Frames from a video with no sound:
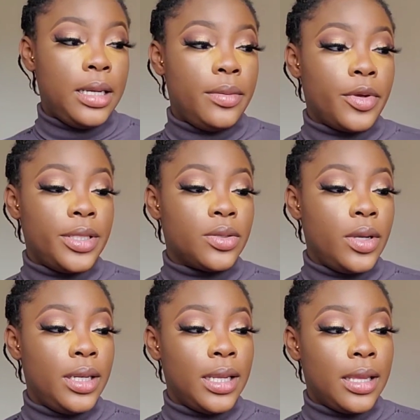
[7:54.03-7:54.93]
Now I'm going to go
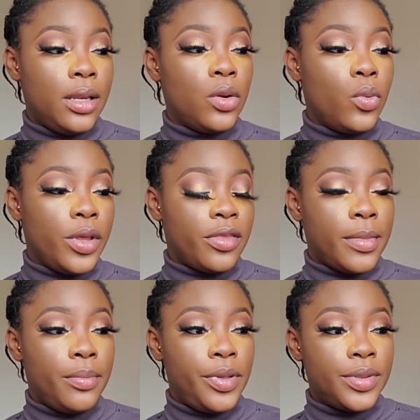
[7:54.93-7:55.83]
in again with
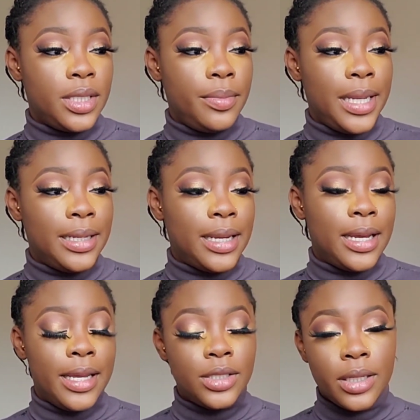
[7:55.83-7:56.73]
my beauty
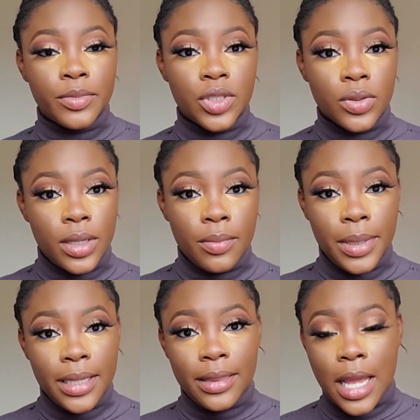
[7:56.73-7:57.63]
blender and I'm just going to
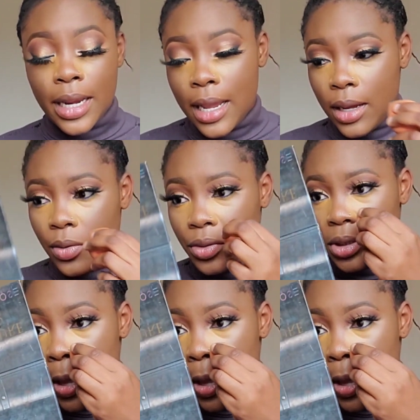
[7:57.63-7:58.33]
blend that out.